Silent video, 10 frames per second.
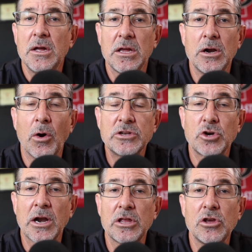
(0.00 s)
I
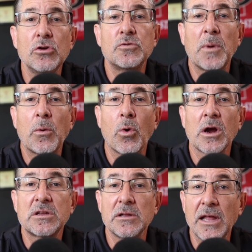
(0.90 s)
try to use my
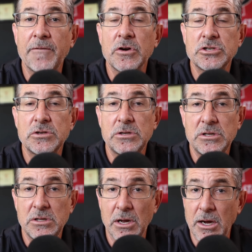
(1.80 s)
work to leverage
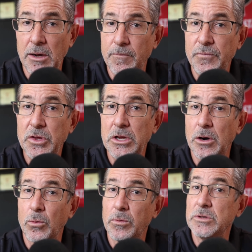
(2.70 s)

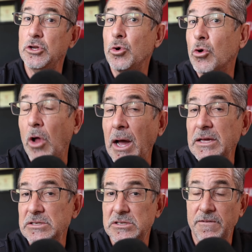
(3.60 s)
new
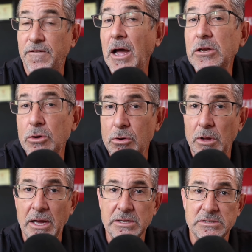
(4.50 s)
clients, to find new
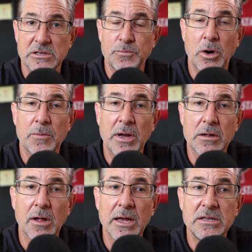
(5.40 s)
clients as part of my
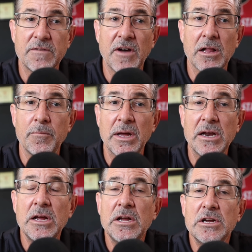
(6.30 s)
client
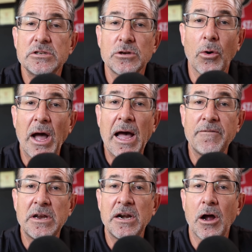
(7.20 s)
development. So
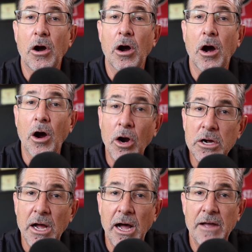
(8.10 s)
having an
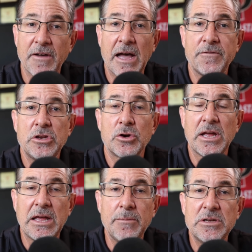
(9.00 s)
archive, having
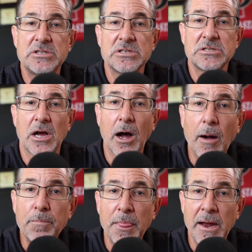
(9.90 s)
your images
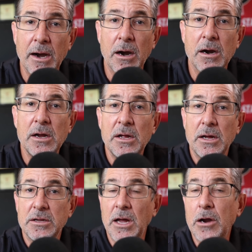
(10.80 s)
up there,
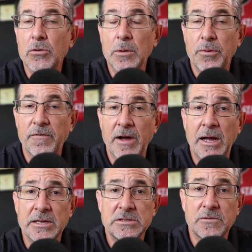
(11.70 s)
not only
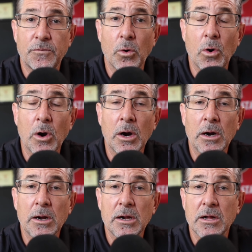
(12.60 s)
provides
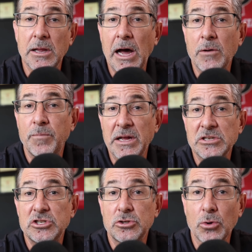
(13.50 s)
for
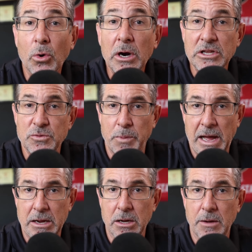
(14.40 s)
cloud-based storage
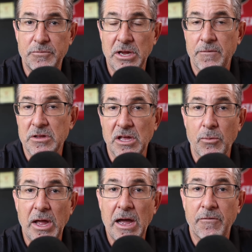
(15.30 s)
backup to everything
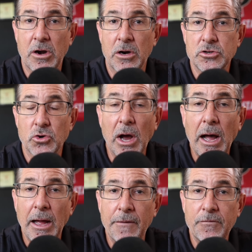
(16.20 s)
we have on our
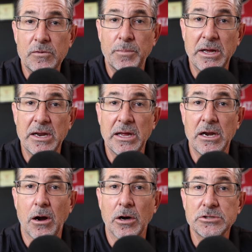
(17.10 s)
drives, but
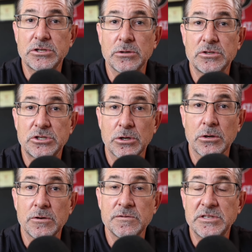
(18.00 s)
it also
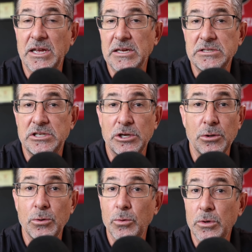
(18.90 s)
serves
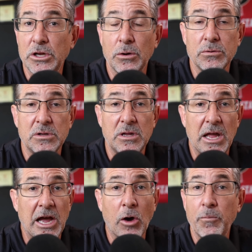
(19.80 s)
to,
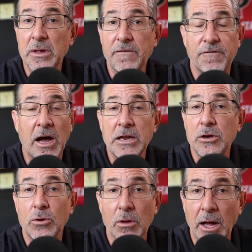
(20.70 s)
help me find
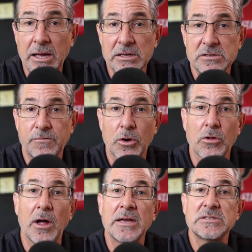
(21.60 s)
new clients, for
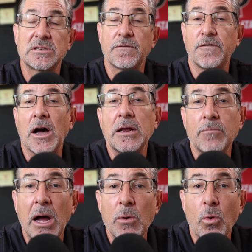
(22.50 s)
clients to find
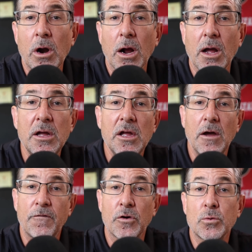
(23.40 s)
my work,
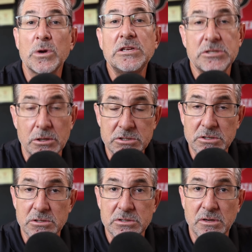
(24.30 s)
for researchers